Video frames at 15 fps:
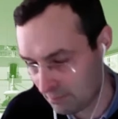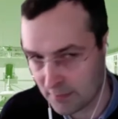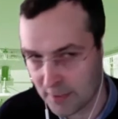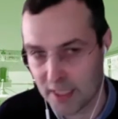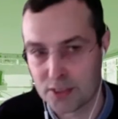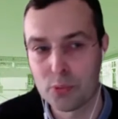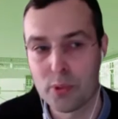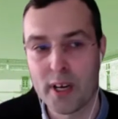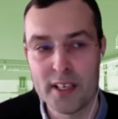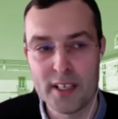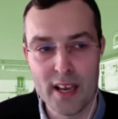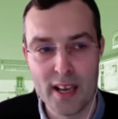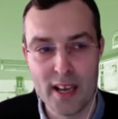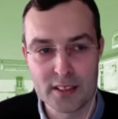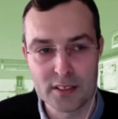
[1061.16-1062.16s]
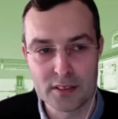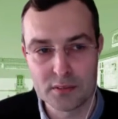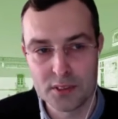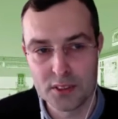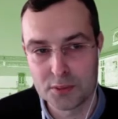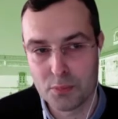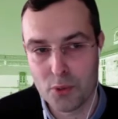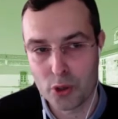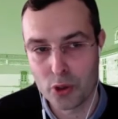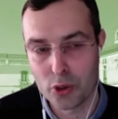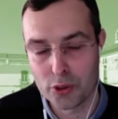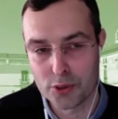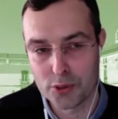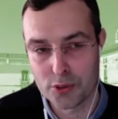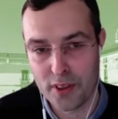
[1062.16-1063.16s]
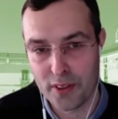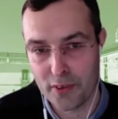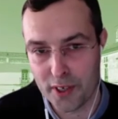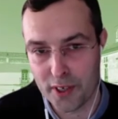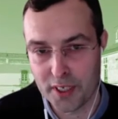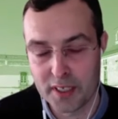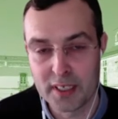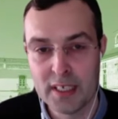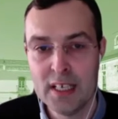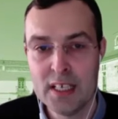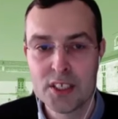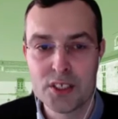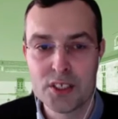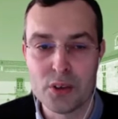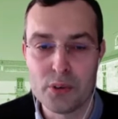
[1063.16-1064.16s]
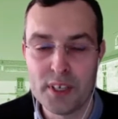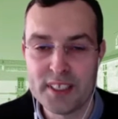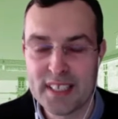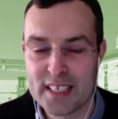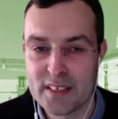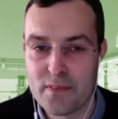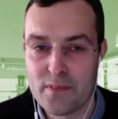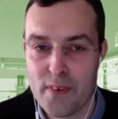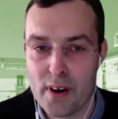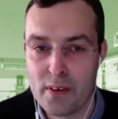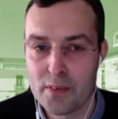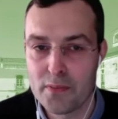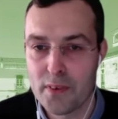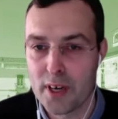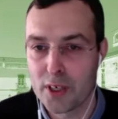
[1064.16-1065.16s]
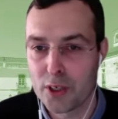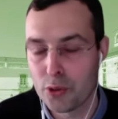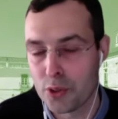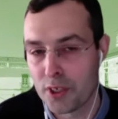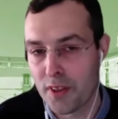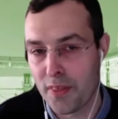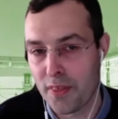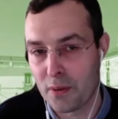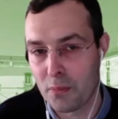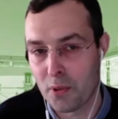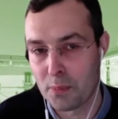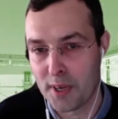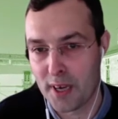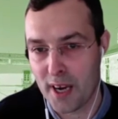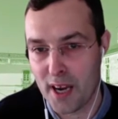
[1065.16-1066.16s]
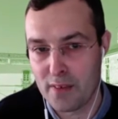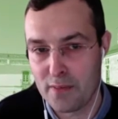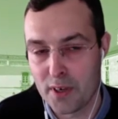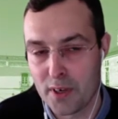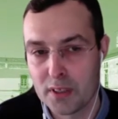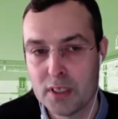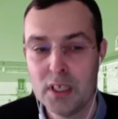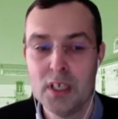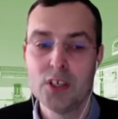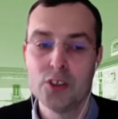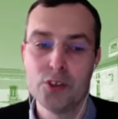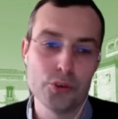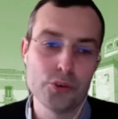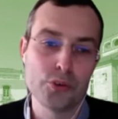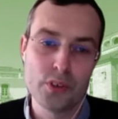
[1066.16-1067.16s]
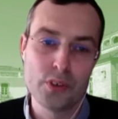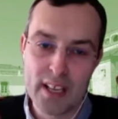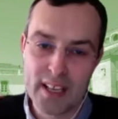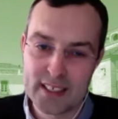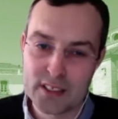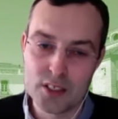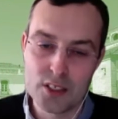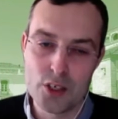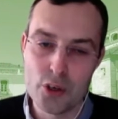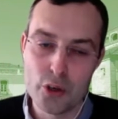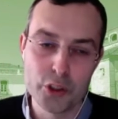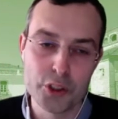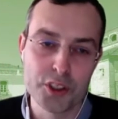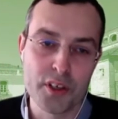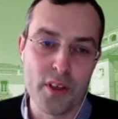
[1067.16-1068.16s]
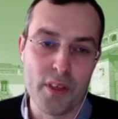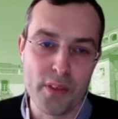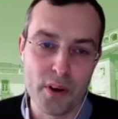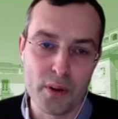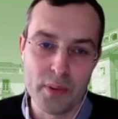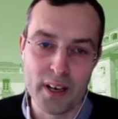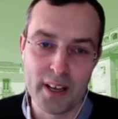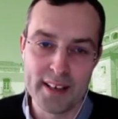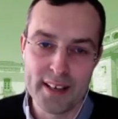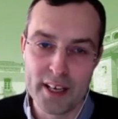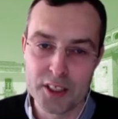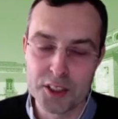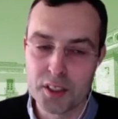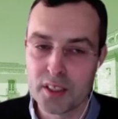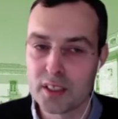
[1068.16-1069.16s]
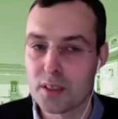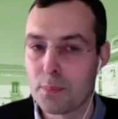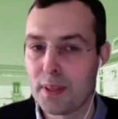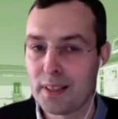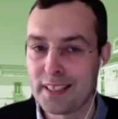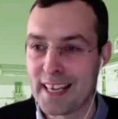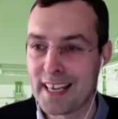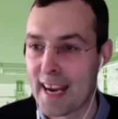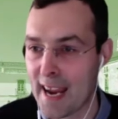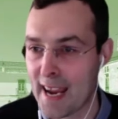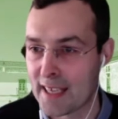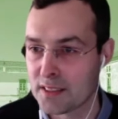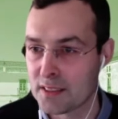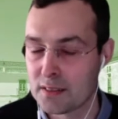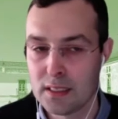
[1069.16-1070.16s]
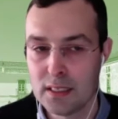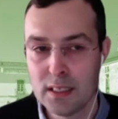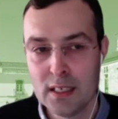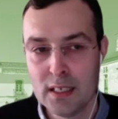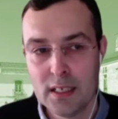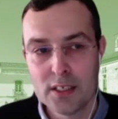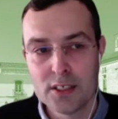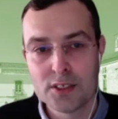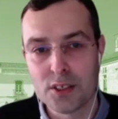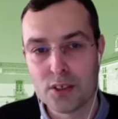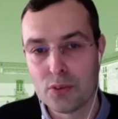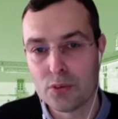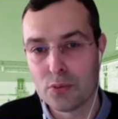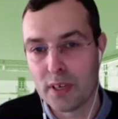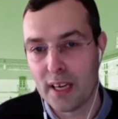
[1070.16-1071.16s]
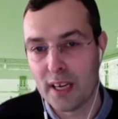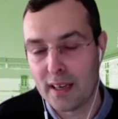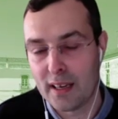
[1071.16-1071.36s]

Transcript: That's why it's more close to the 30. So it has a very, very good thermal behavior due to that huge thermal inertia that the building has. So